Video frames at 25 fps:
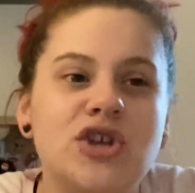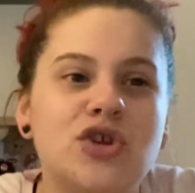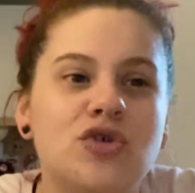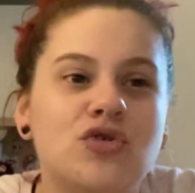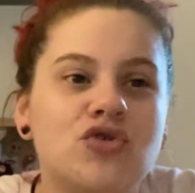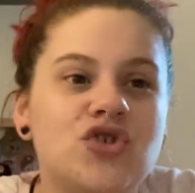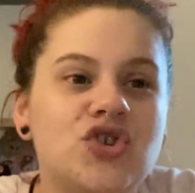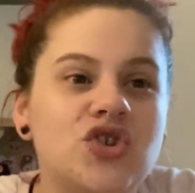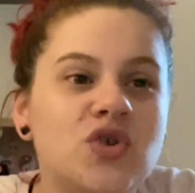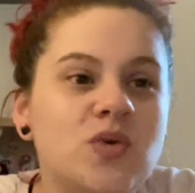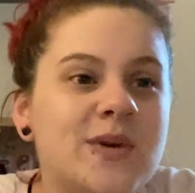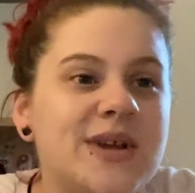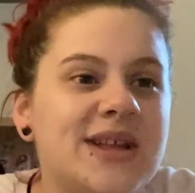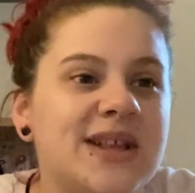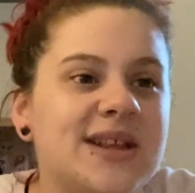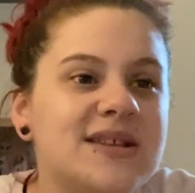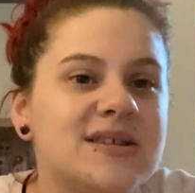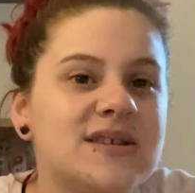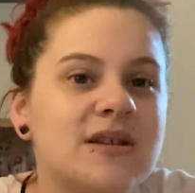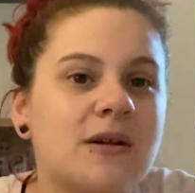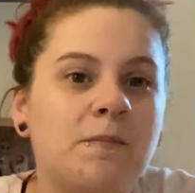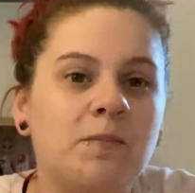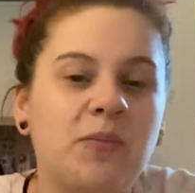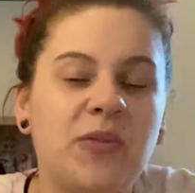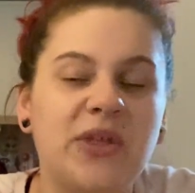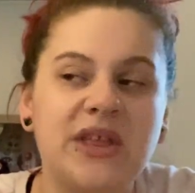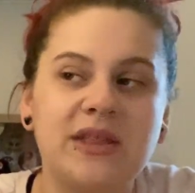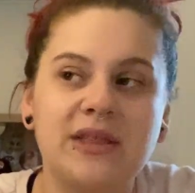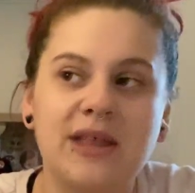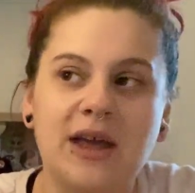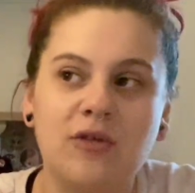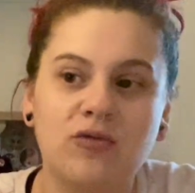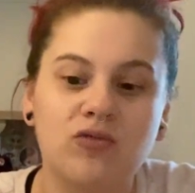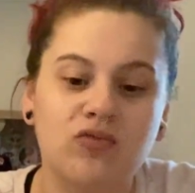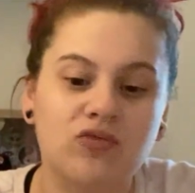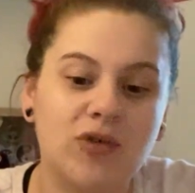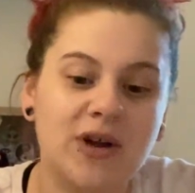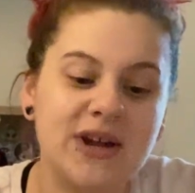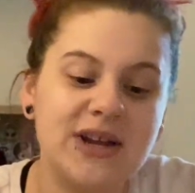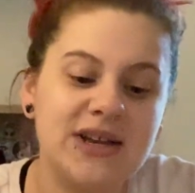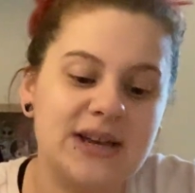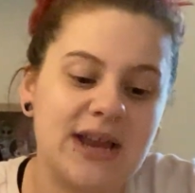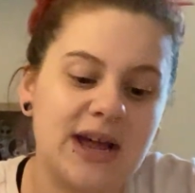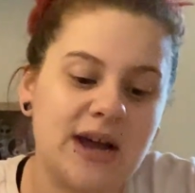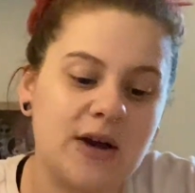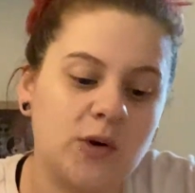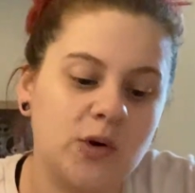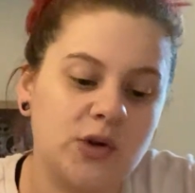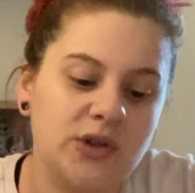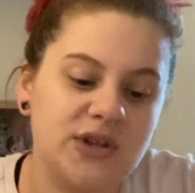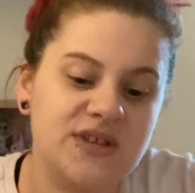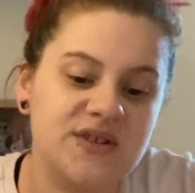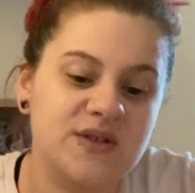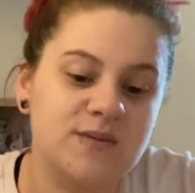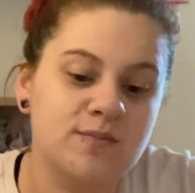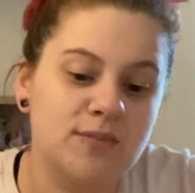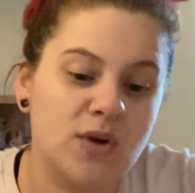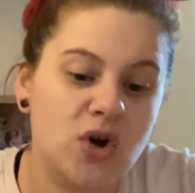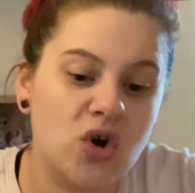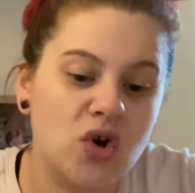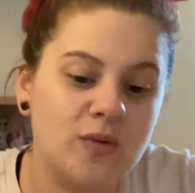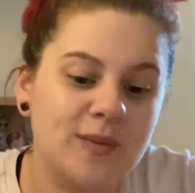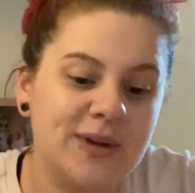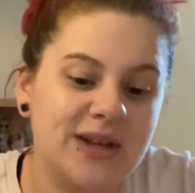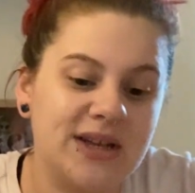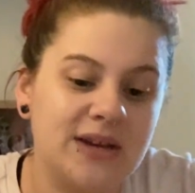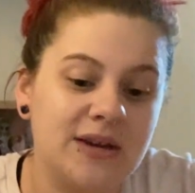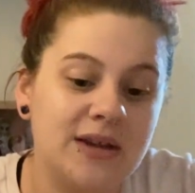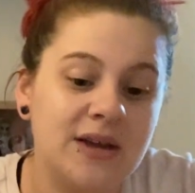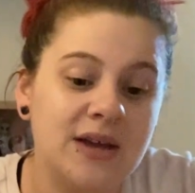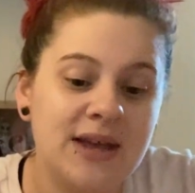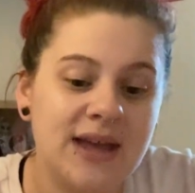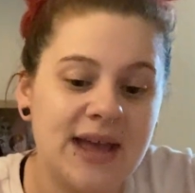You're doing something that right now in this moment,